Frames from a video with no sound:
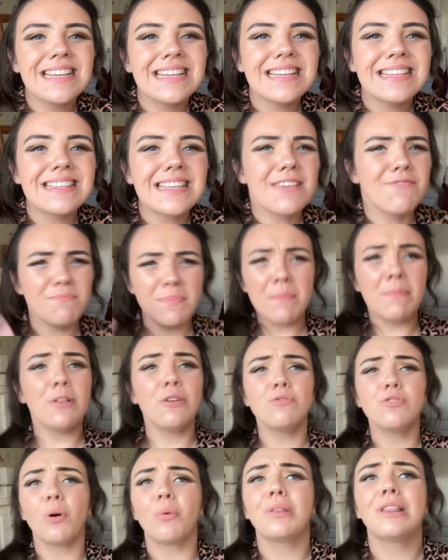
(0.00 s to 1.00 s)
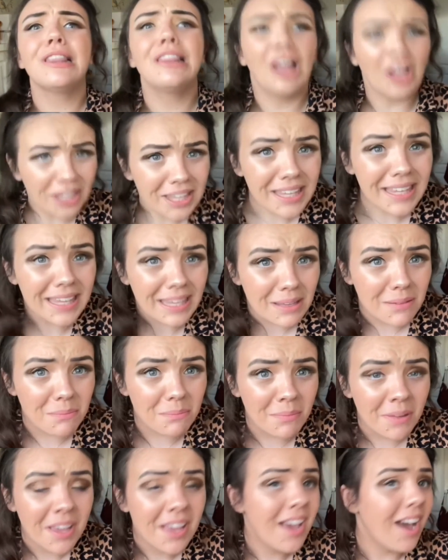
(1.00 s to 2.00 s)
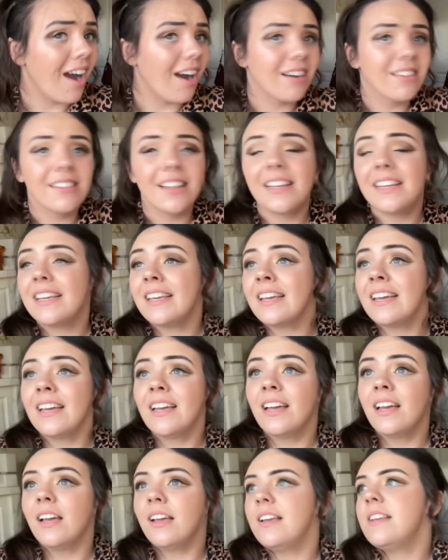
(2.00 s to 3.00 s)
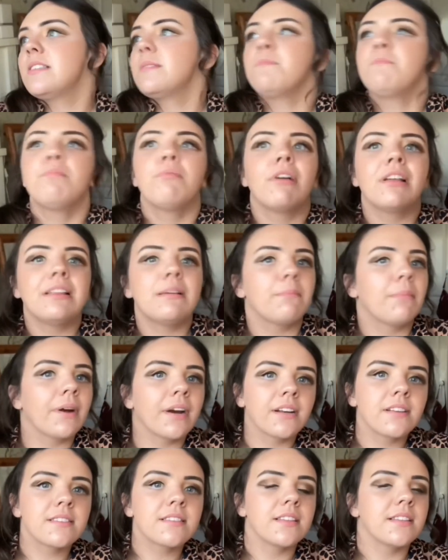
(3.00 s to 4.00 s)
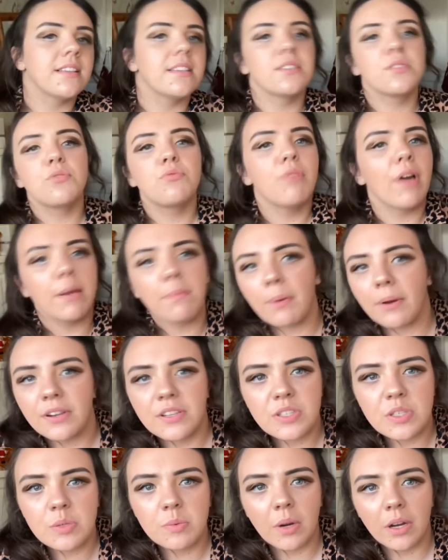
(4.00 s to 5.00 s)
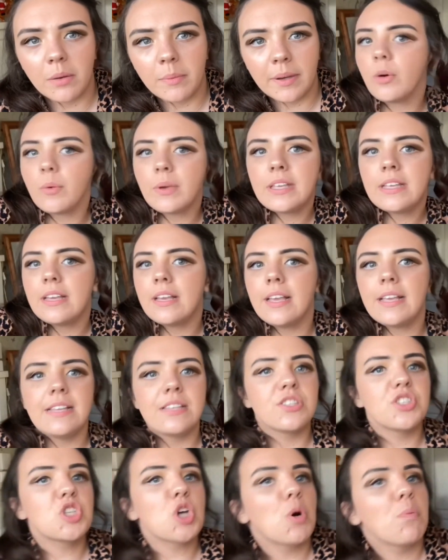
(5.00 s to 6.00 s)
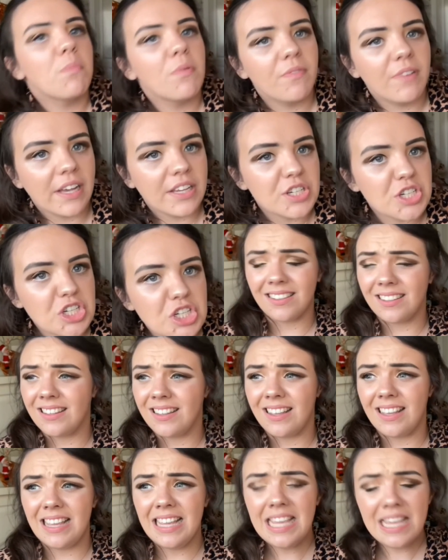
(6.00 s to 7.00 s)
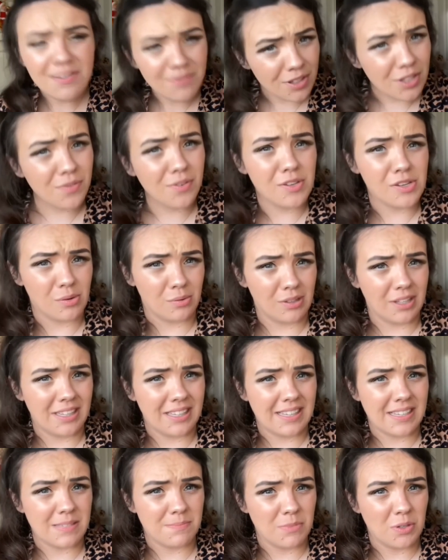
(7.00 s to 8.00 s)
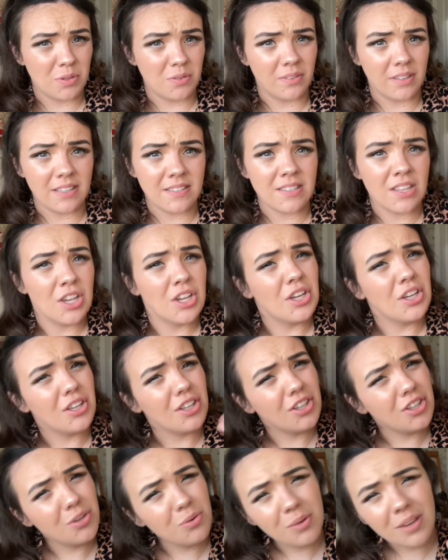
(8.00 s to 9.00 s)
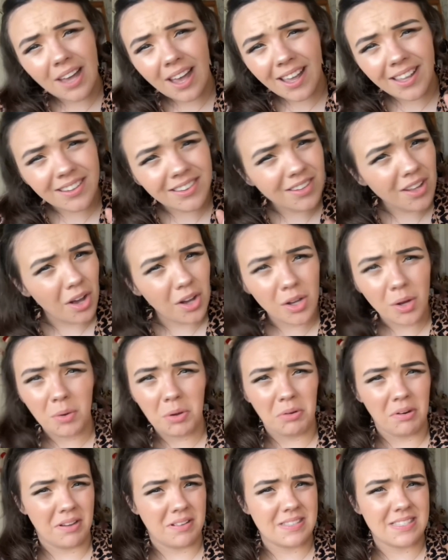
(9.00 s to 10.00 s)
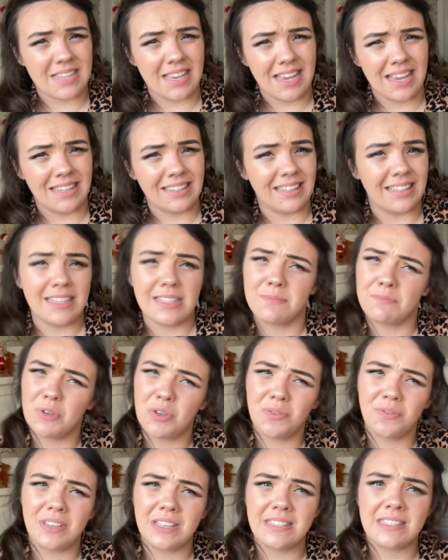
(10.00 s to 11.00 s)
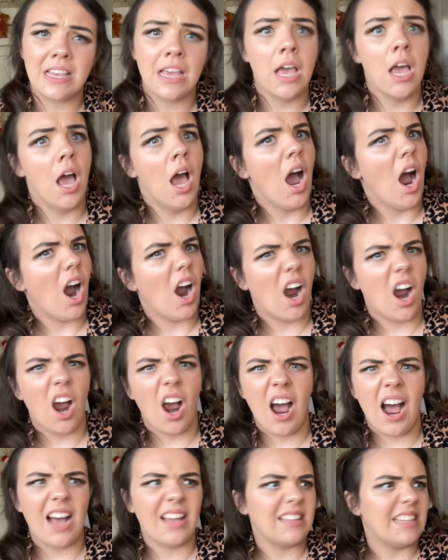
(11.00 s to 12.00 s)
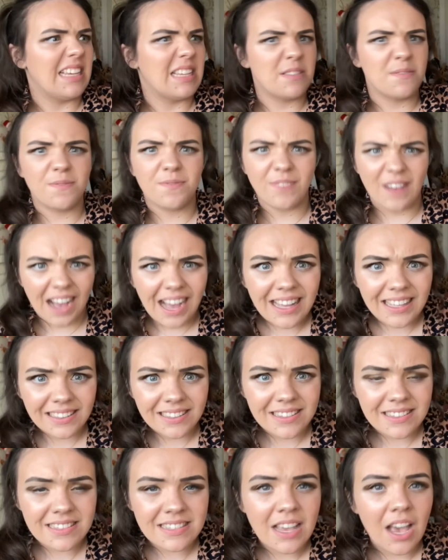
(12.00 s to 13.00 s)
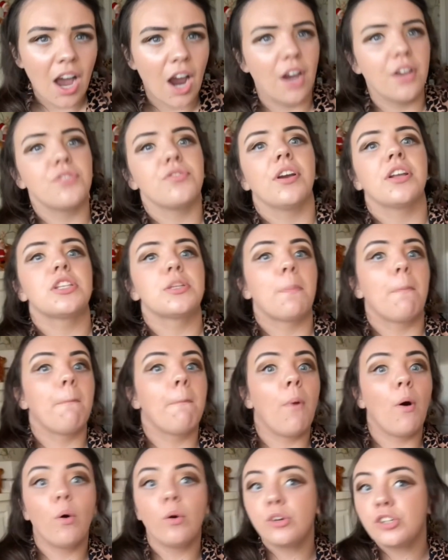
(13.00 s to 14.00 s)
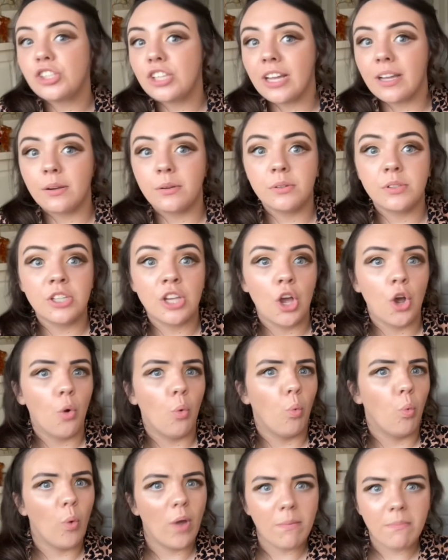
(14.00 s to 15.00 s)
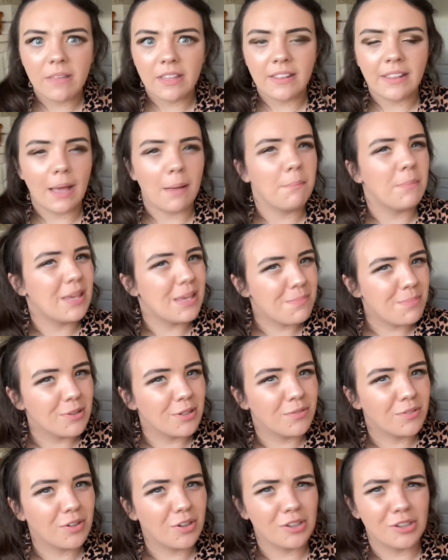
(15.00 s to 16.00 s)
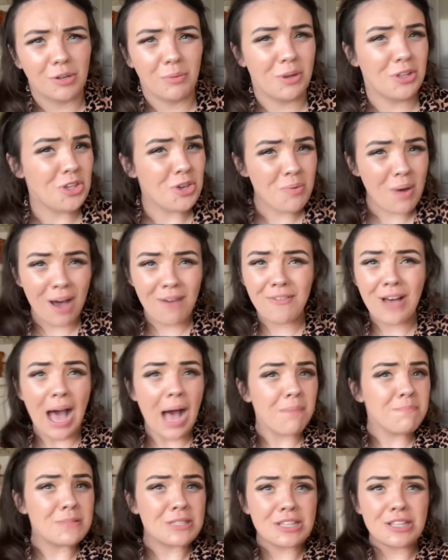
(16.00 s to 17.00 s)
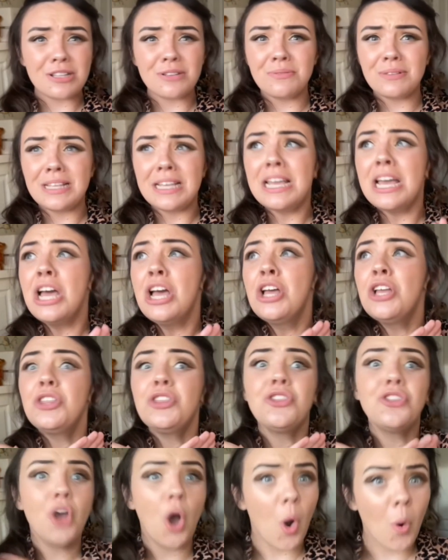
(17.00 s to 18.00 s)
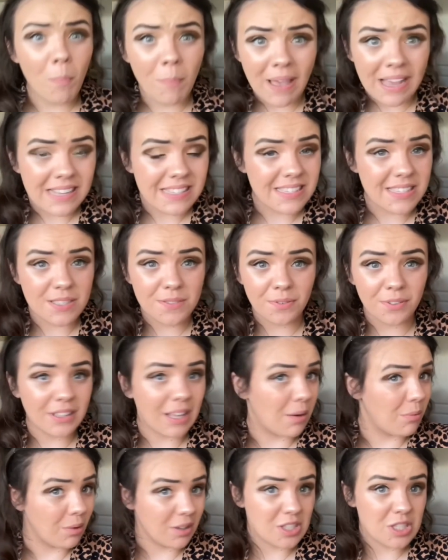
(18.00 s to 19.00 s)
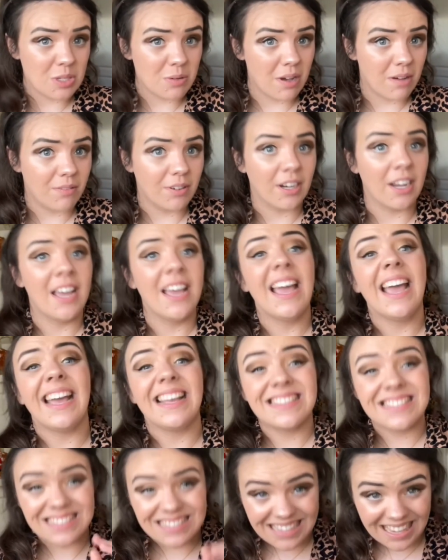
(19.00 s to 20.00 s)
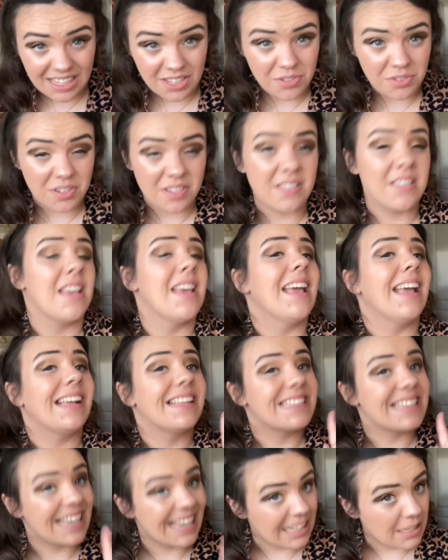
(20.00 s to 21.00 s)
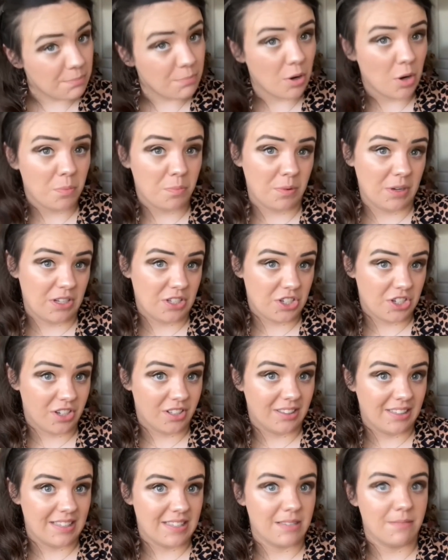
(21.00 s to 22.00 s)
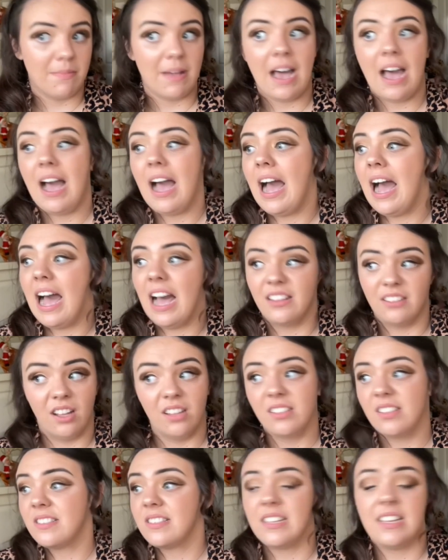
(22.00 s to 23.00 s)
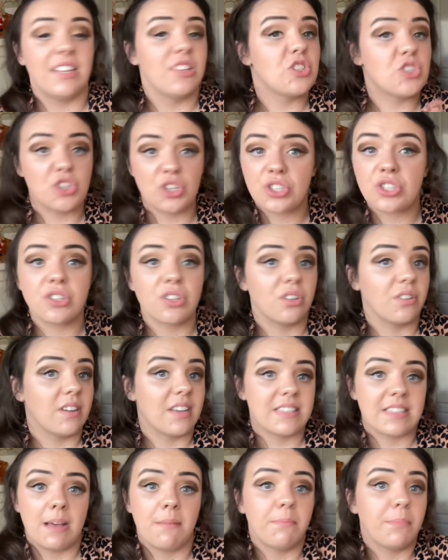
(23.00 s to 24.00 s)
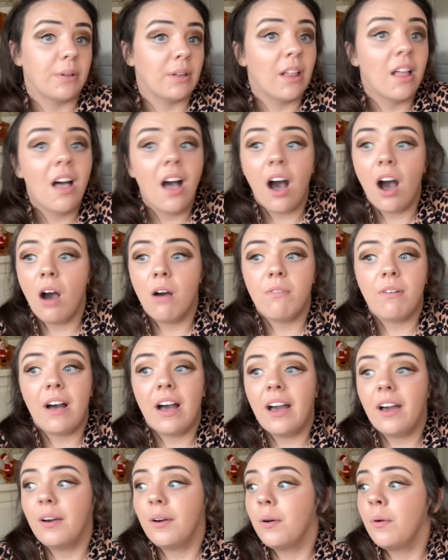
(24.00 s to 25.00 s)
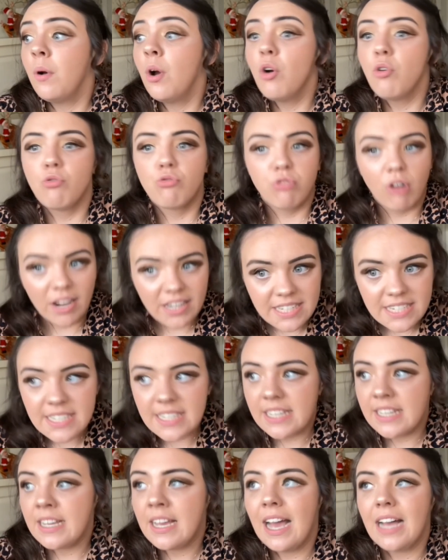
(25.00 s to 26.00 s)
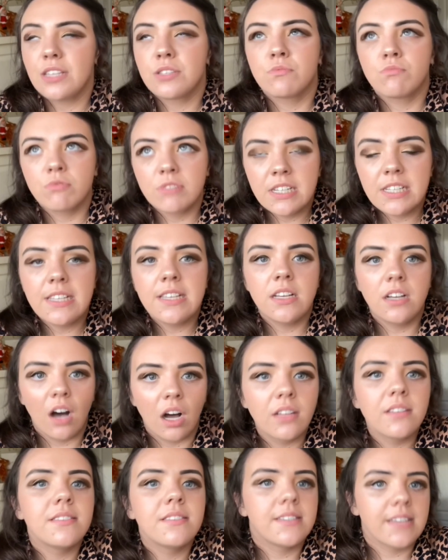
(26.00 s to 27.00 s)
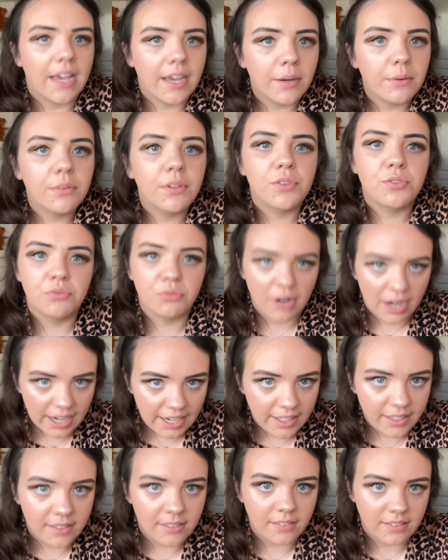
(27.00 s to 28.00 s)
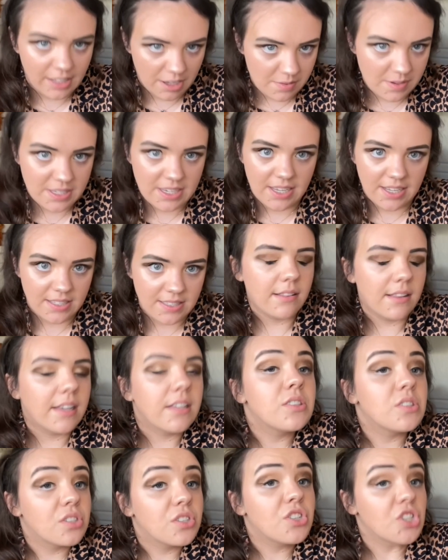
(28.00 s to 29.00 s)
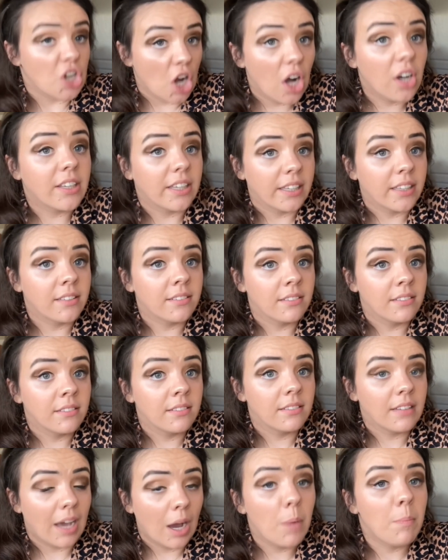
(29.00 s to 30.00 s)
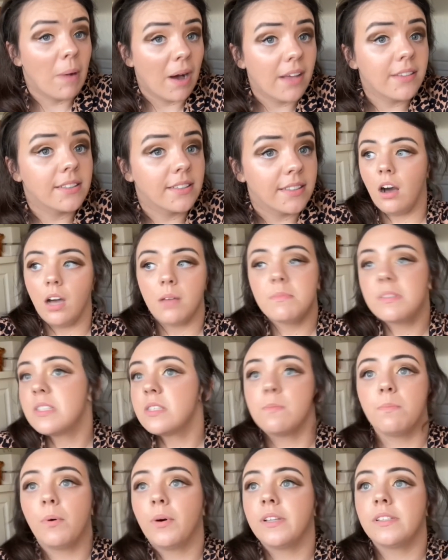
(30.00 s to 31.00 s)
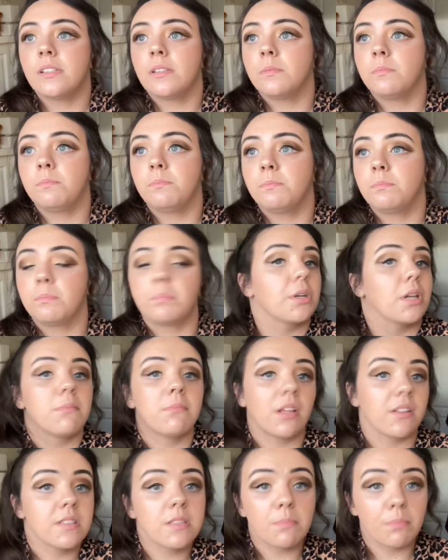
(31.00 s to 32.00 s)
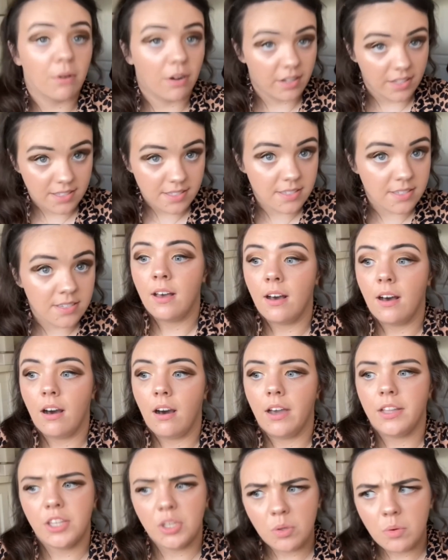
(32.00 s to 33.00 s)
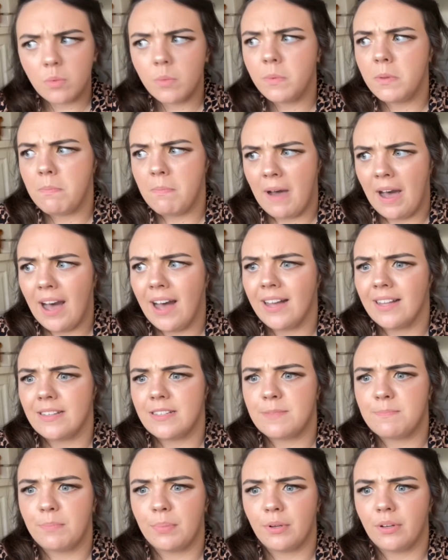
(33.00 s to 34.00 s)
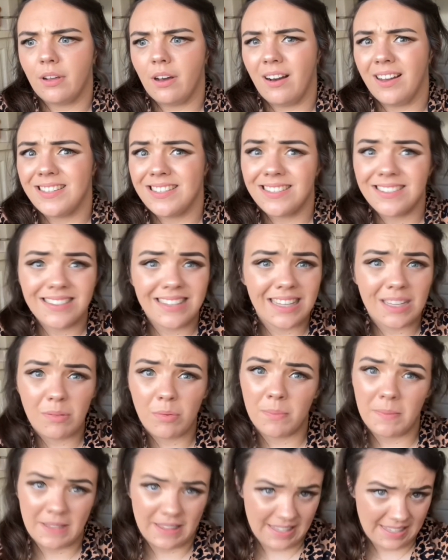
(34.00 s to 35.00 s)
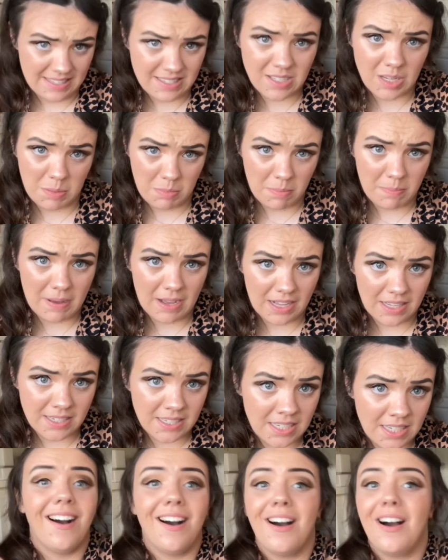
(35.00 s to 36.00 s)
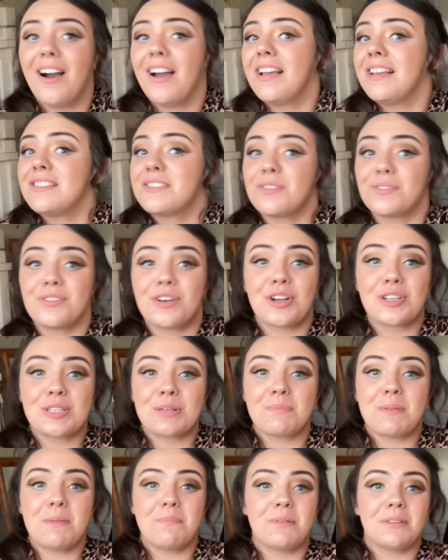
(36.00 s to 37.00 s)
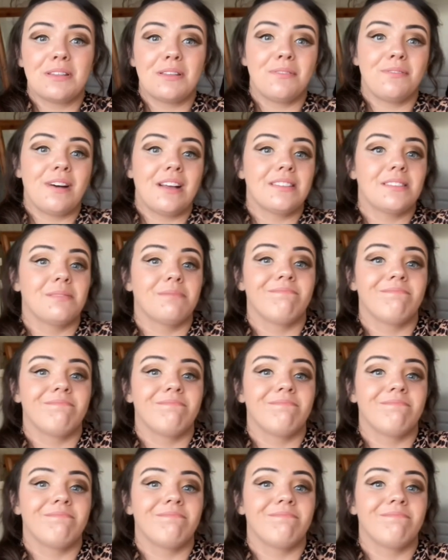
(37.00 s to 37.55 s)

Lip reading: Even people who don't like him are like, he's a brilliant person, he's a great person to work with, he's so professional. Even if you don't like his movies, you cannot go around saying that his movies and his fans are trying to push out women and people of colour when you have absolutely no basis for that whatsoever. It's dangerous, it's inappropriate journalism, and honestly it's just another example of how writing has really gone down the drain nowadays. It's shocking how bad it is. I'm disappointed, but I'm not surprised. I knew it would be bad, but I didn't think it would be this type of bad. Is there toxic people in the fandom?